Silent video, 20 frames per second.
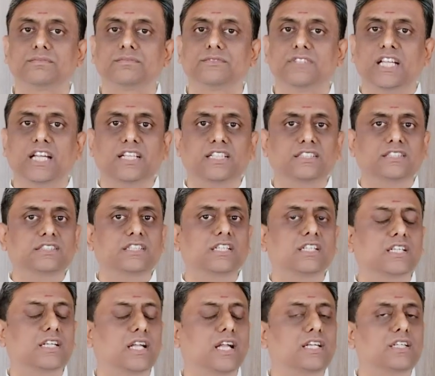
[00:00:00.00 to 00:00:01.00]
That is the
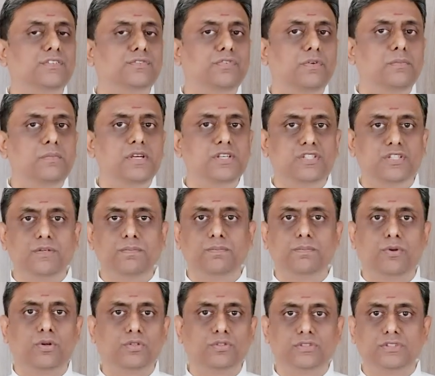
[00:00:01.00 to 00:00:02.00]
transformation
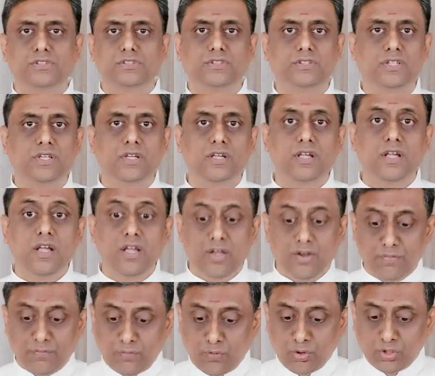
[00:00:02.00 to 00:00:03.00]
process.
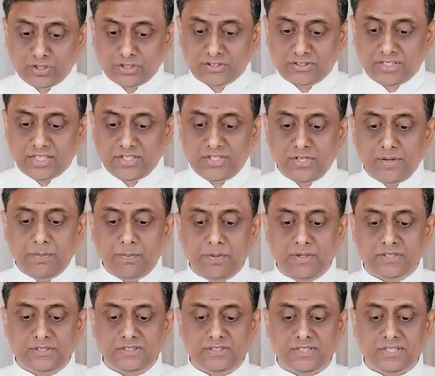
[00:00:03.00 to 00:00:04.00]
For such a
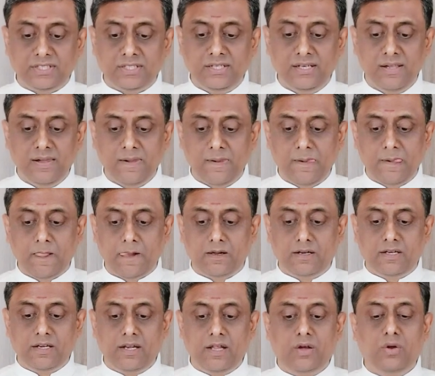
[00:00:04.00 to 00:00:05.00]
person,
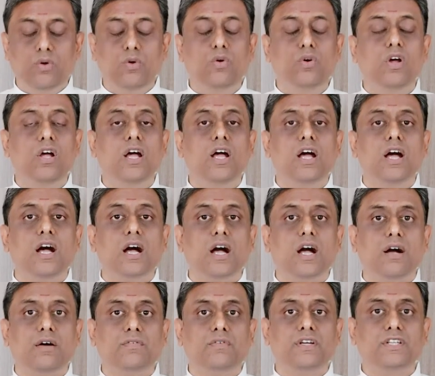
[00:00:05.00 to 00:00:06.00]
now
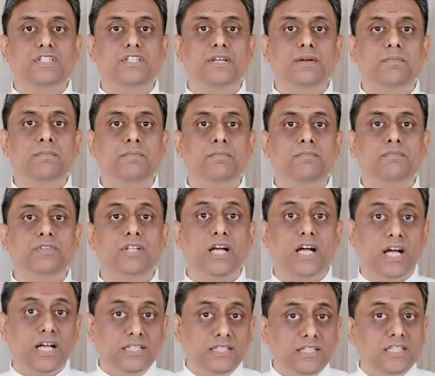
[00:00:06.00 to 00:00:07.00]
avasham, the
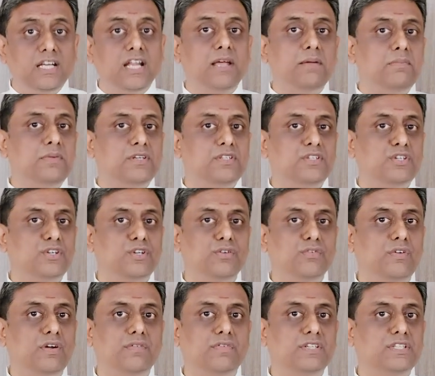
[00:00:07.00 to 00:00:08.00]
other dimension of
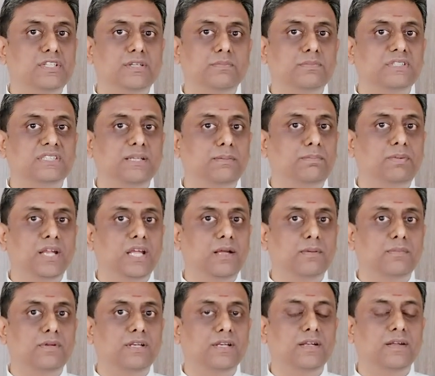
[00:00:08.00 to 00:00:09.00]
avasham is
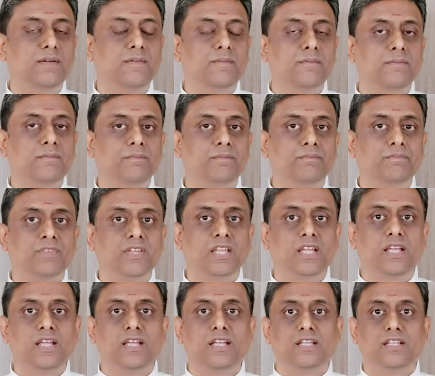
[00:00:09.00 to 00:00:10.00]
applicable.
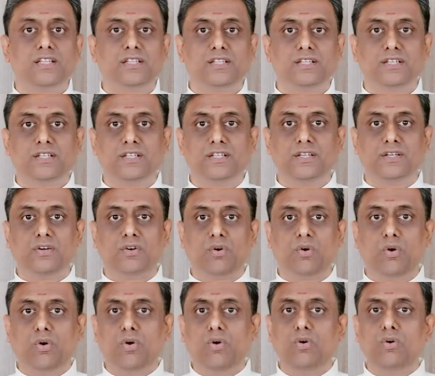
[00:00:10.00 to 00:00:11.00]

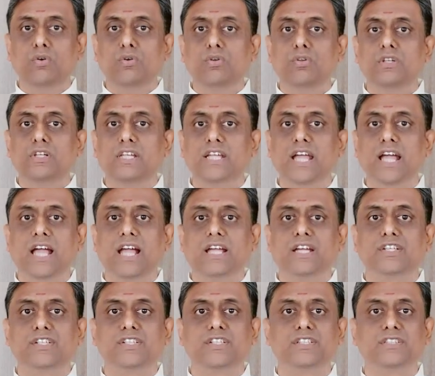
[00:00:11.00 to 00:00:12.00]
All the
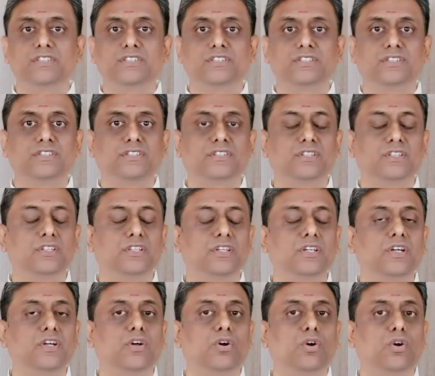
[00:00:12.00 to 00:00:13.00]
actions
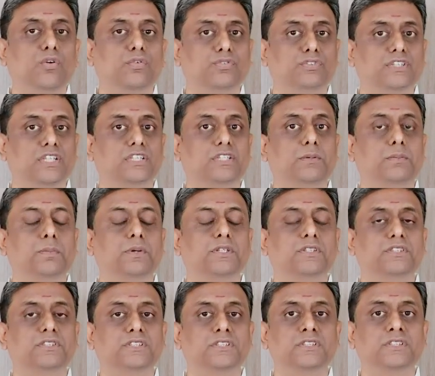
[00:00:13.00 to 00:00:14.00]
of such a
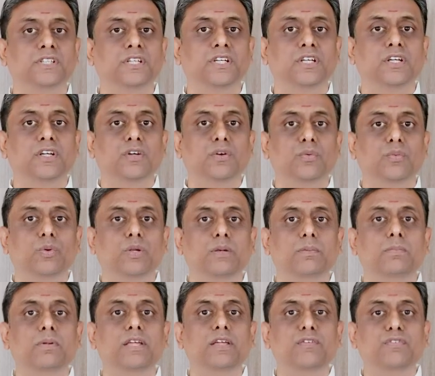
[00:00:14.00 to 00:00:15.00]
person will
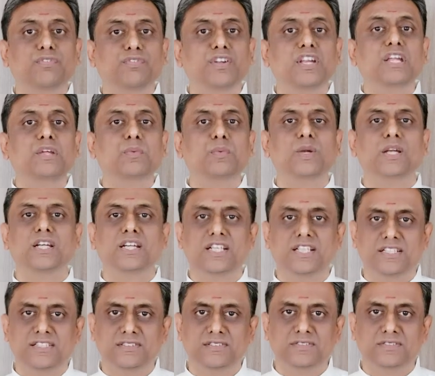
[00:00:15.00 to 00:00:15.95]
be free-willed.